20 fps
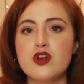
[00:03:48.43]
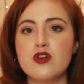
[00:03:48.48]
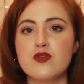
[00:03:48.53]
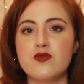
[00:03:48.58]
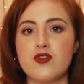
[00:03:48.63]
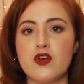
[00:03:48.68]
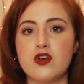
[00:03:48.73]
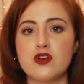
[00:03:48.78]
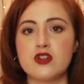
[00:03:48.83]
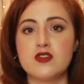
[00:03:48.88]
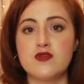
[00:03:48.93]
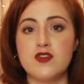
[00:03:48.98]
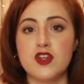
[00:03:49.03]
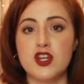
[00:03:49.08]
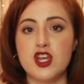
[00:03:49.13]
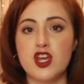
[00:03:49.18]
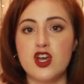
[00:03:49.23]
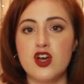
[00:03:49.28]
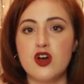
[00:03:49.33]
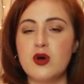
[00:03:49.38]
her first
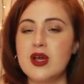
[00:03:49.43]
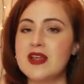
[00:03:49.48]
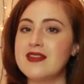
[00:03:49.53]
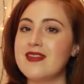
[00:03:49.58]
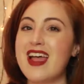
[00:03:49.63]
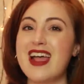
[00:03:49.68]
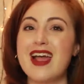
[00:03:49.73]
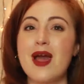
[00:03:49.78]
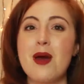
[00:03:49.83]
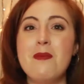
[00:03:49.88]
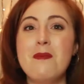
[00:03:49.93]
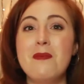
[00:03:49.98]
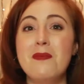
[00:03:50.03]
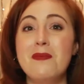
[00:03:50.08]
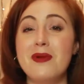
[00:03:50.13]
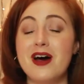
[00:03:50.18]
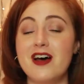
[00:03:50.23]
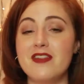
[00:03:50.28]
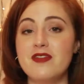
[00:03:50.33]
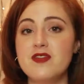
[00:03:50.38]
video in like
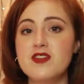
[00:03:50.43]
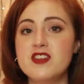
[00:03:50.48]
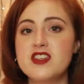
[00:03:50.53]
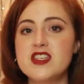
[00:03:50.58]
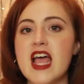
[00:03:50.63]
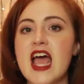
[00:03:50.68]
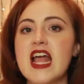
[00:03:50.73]
months,